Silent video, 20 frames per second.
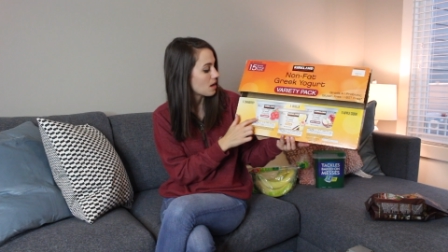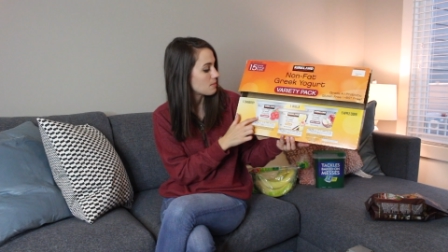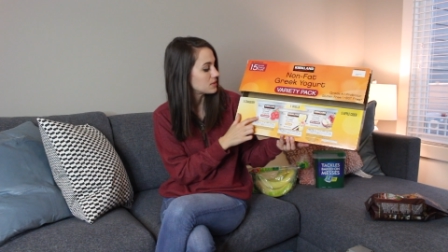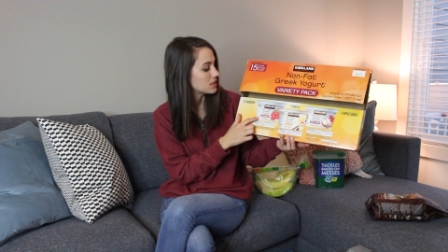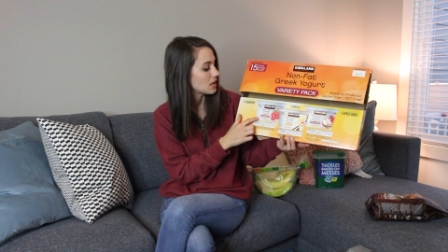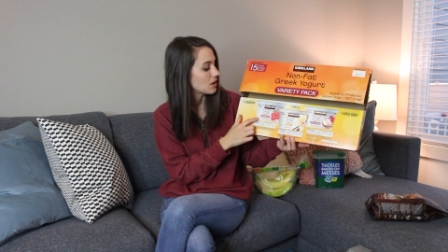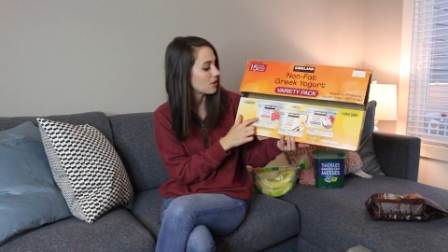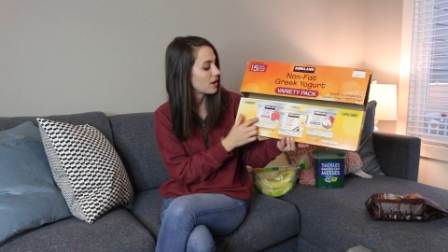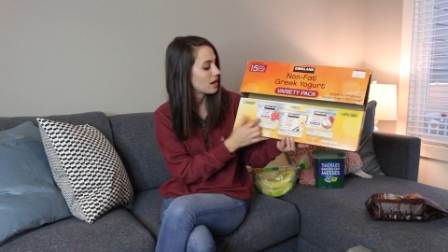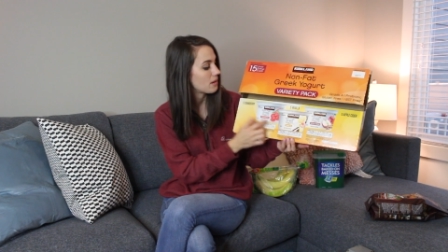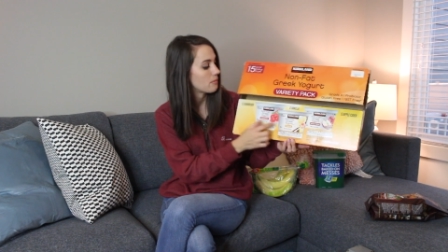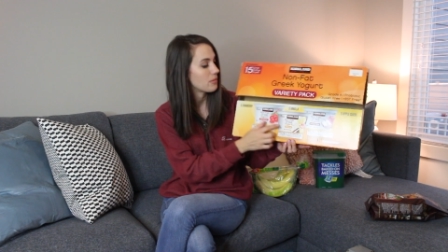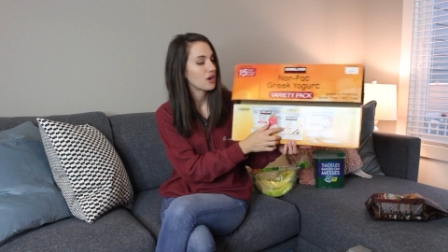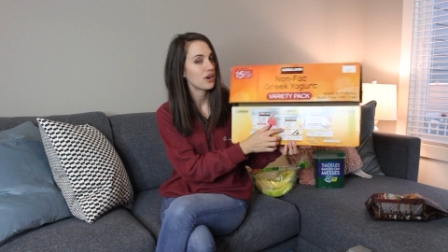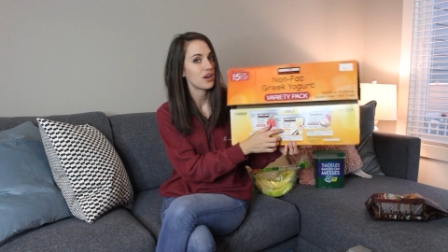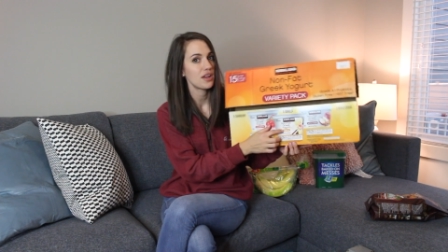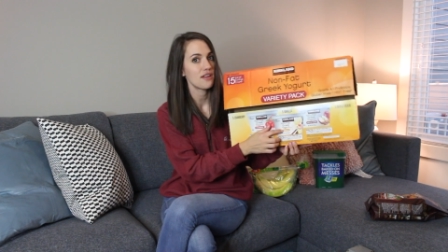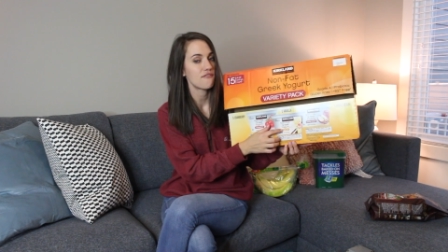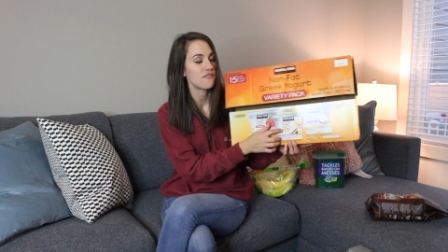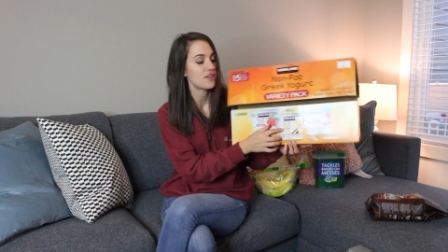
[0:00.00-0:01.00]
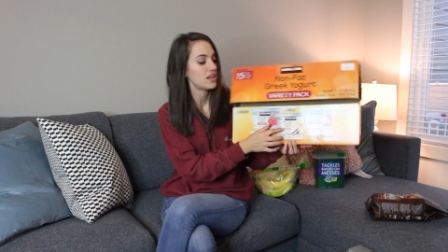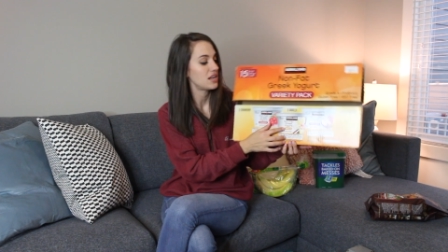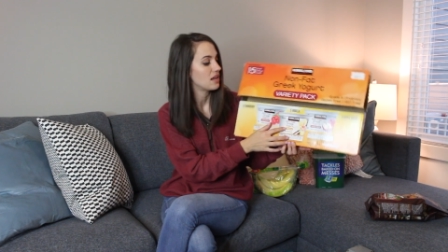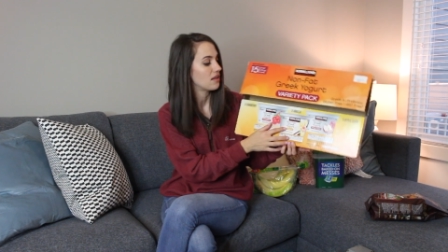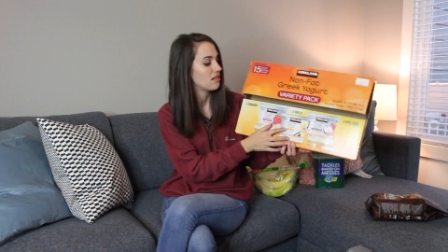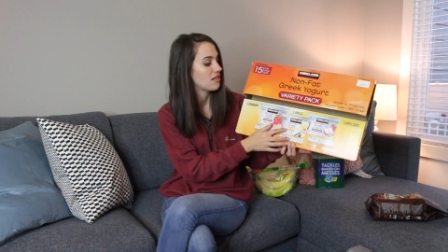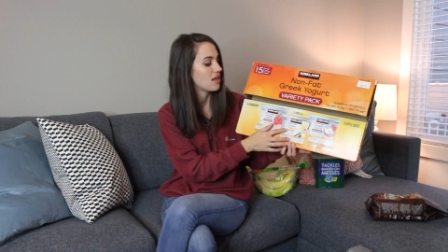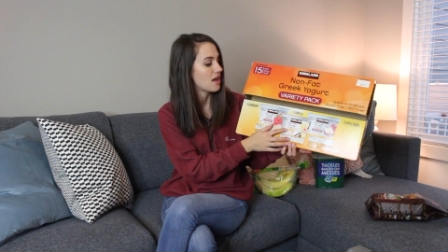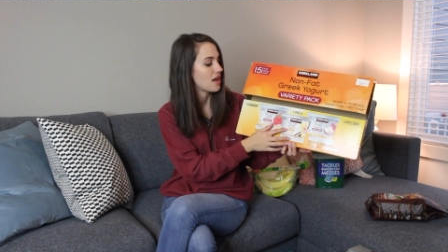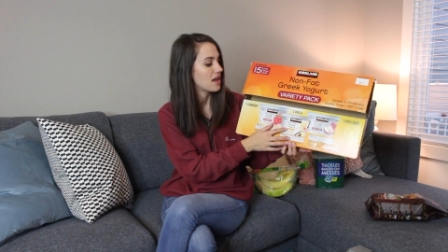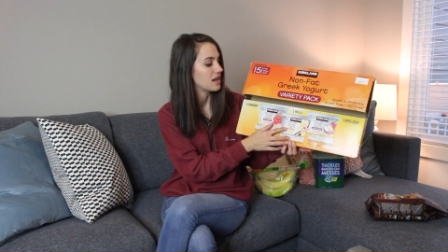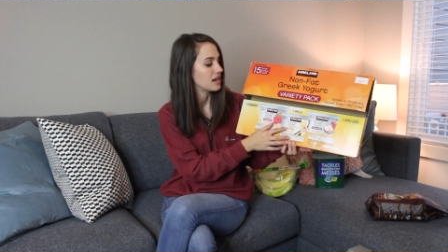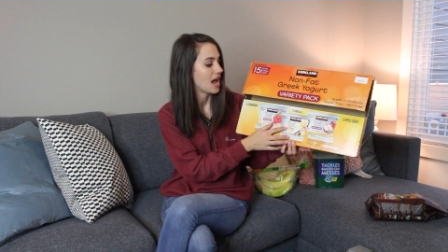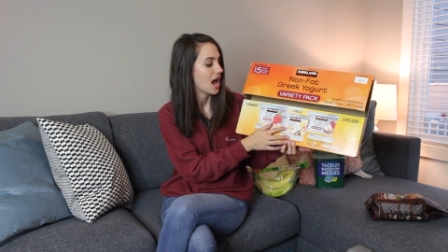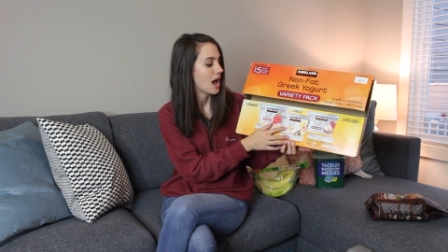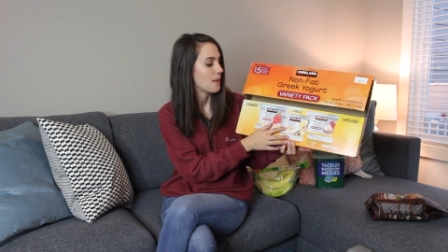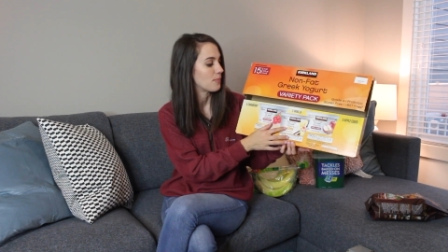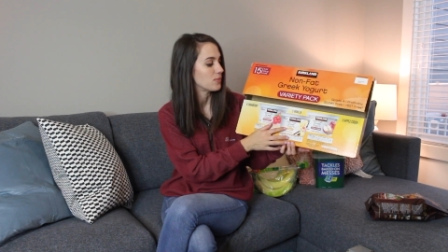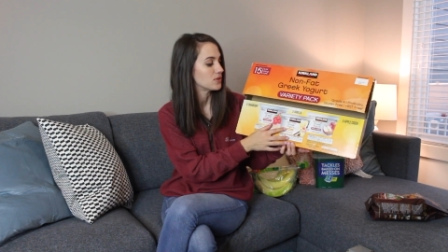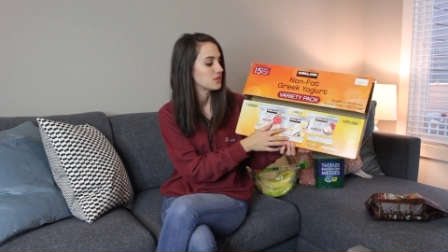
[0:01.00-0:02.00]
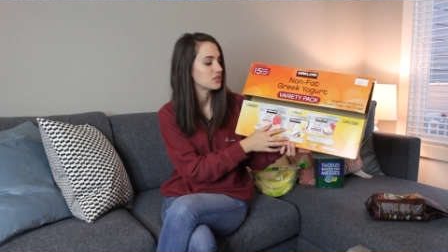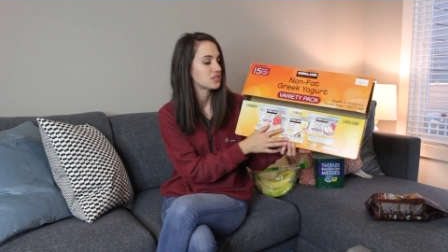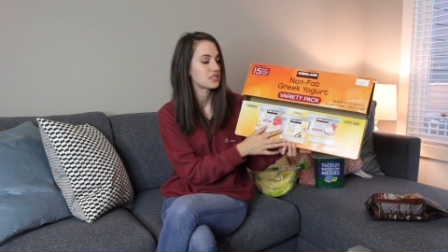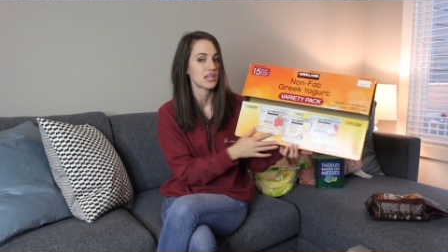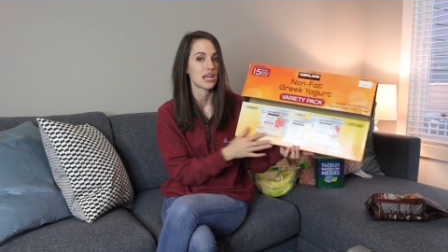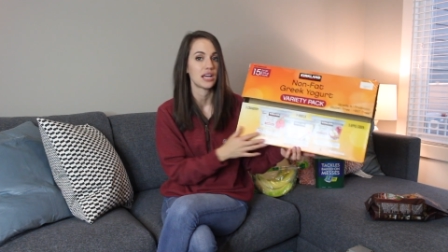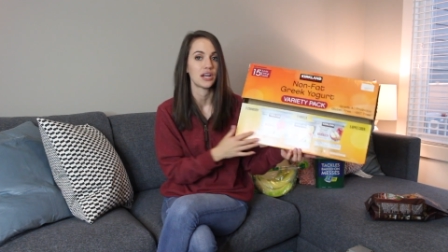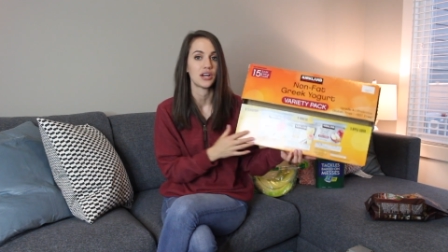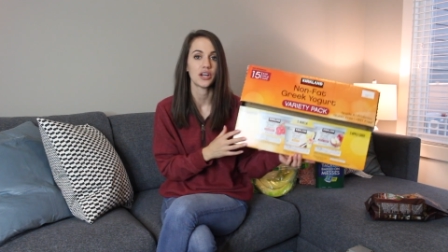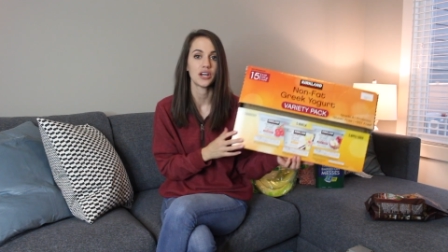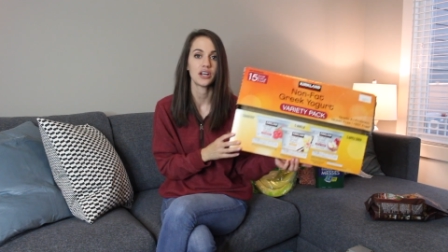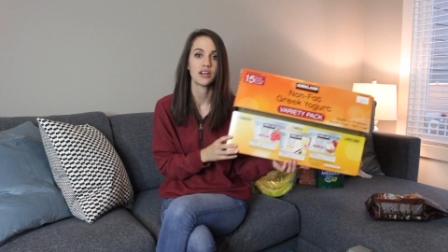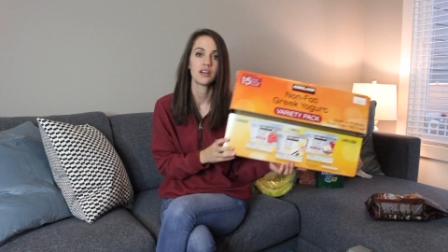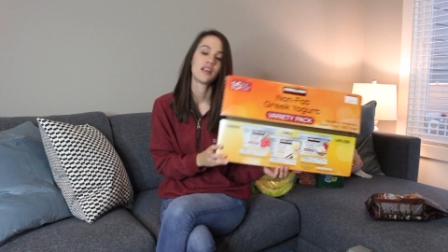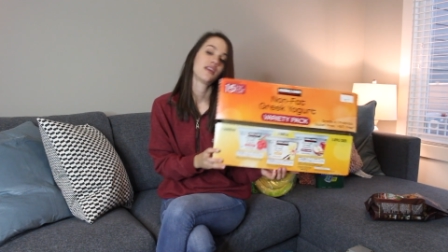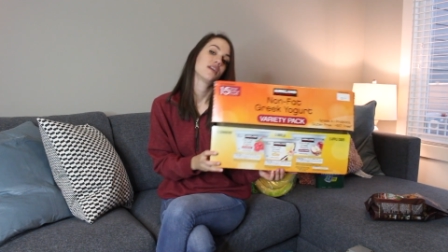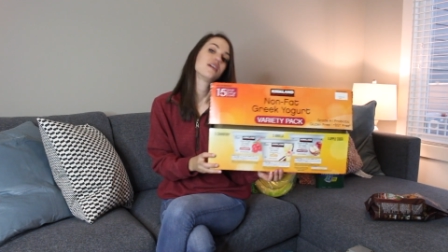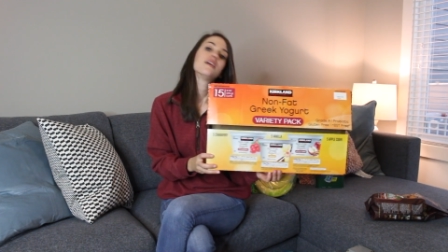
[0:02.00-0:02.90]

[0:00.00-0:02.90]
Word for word: comes in cranberry, vanilla, and apple cider.